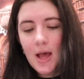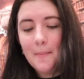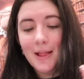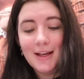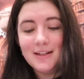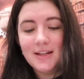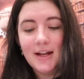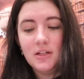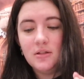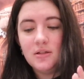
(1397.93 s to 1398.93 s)
But like I
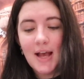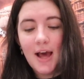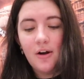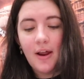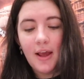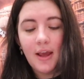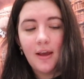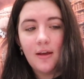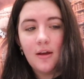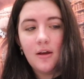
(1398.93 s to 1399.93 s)
said,
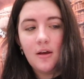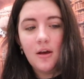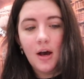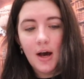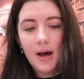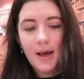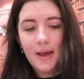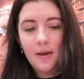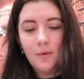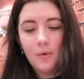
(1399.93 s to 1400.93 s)
Saturday,
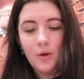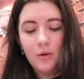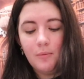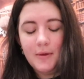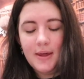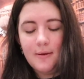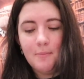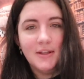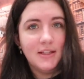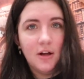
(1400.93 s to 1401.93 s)
I will be
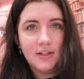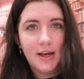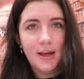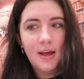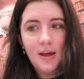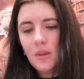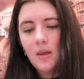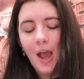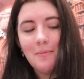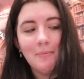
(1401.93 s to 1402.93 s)
busy all day.
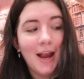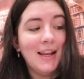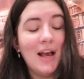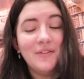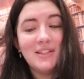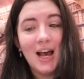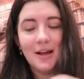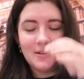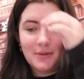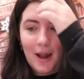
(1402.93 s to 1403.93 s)
I might have
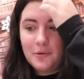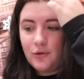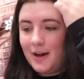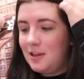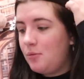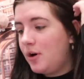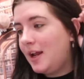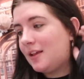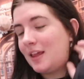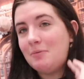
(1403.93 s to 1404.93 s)
some time to write in the
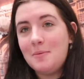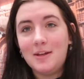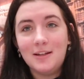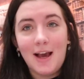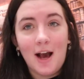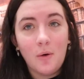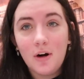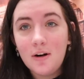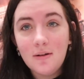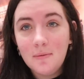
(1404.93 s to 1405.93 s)
morning, like maybe an
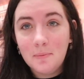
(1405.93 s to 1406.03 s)
hour.